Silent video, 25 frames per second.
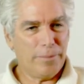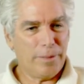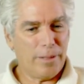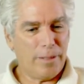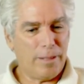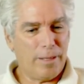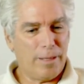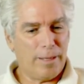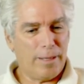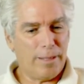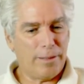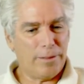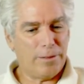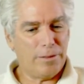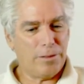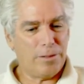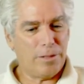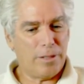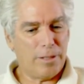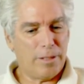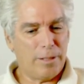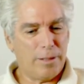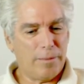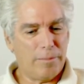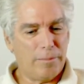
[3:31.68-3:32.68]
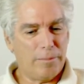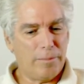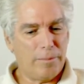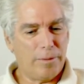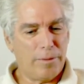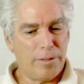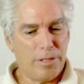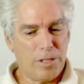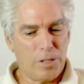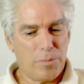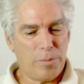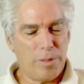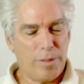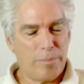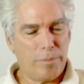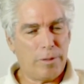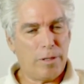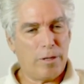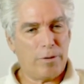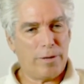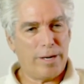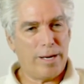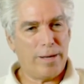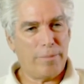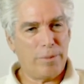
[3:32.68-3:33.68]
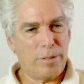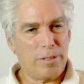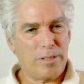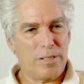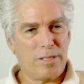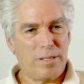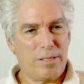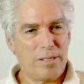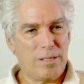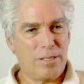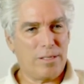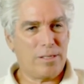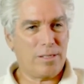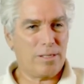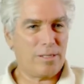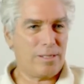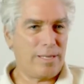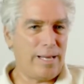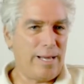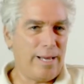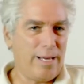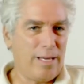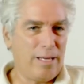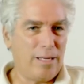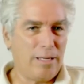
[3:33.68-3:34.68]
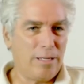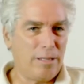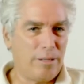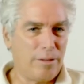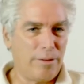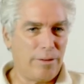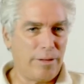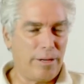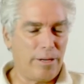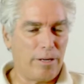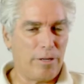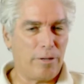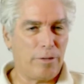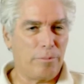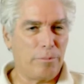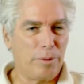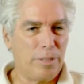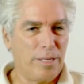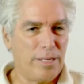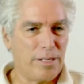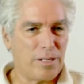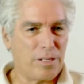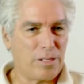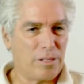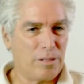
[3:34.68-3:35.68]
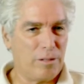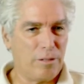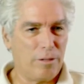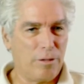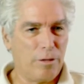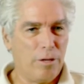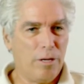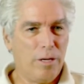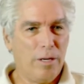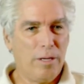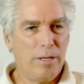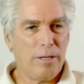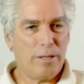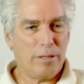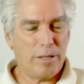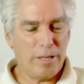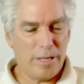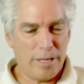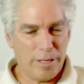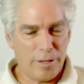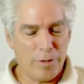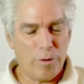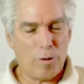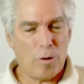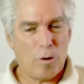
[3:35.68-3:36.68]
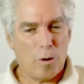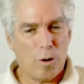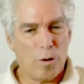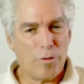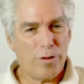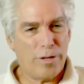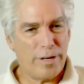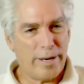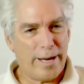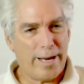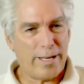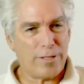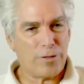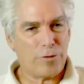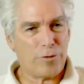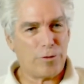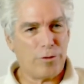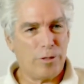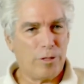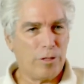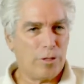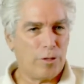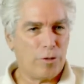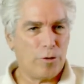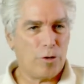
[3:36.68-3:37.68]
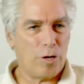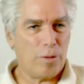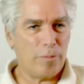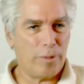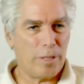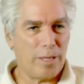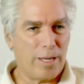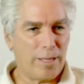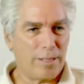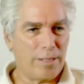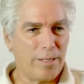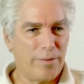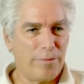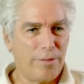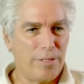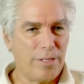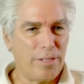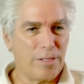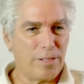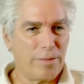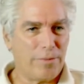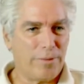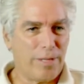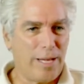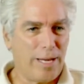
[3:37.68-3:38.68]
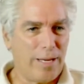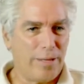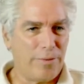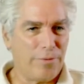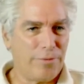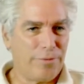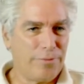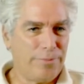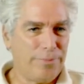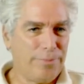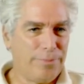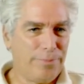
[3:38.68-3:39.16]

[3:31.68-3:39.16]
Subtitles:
and these people are able to sustain their bliss in all the natural and normal activities of life.